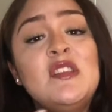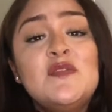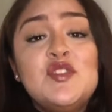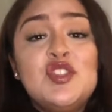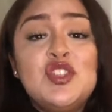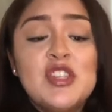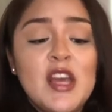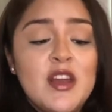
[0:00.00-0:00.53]

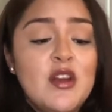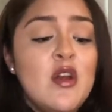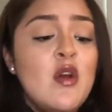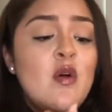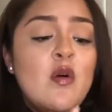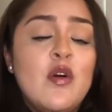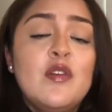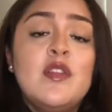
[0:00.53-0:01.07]
vachette
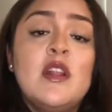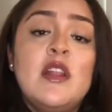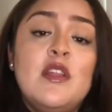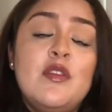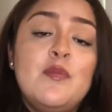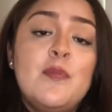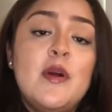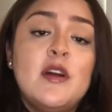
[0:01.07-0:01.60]
or the leather
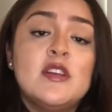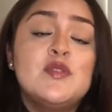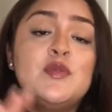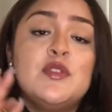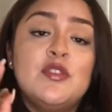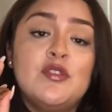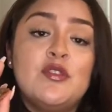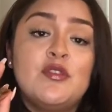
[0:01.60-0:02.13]
parts with
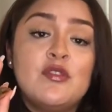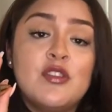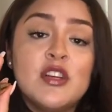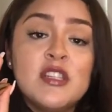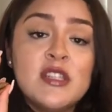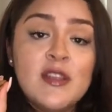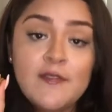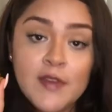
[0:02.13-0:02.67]
your
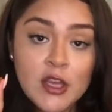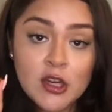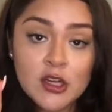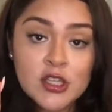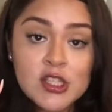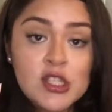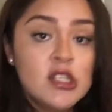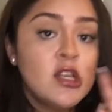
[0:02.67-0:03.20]
crusty
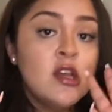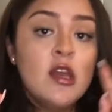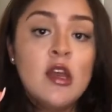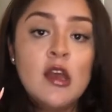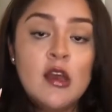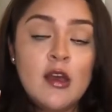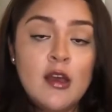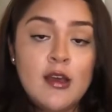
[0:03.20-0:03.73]
fingers
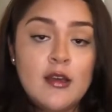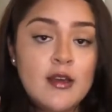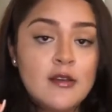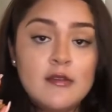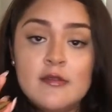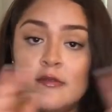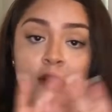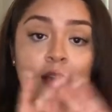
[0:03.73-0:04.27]

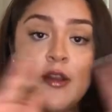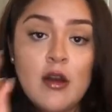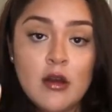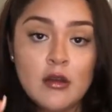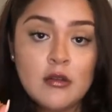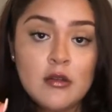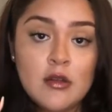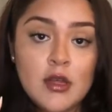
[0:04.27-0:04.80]
at all.
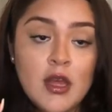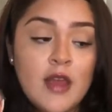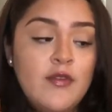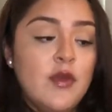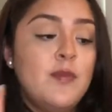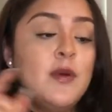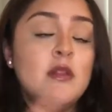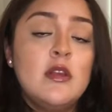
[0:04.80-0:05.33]
If you
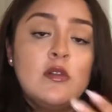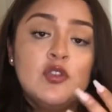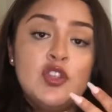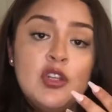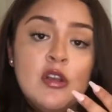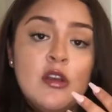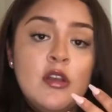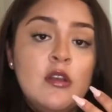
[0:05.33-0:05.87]
put lotion
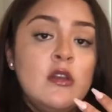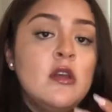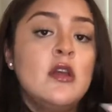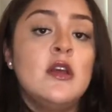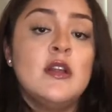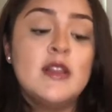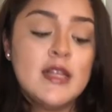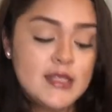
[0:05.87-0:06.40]
on,
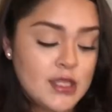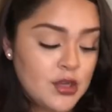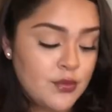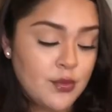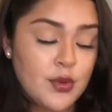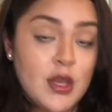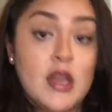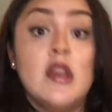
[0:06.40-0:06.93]
that's gonna
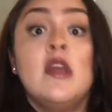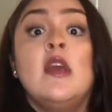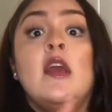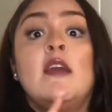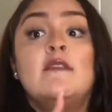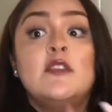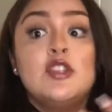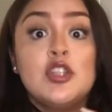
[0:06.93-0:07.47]
ruin it.
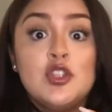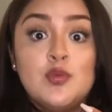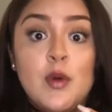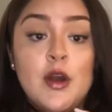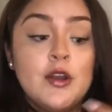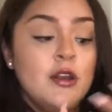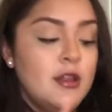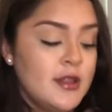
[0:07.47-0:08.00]
If you touch
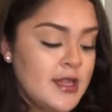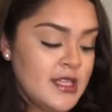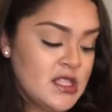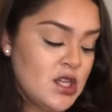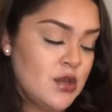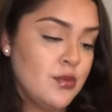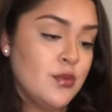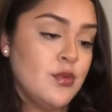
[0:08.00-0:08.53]
water, that's
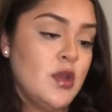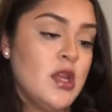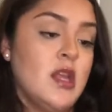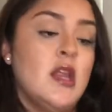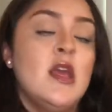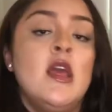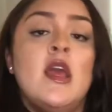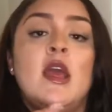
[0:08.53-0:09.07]
gonna ruin it.
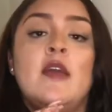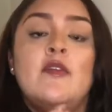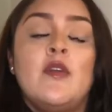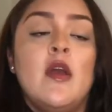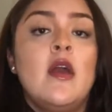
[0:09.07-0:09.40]
If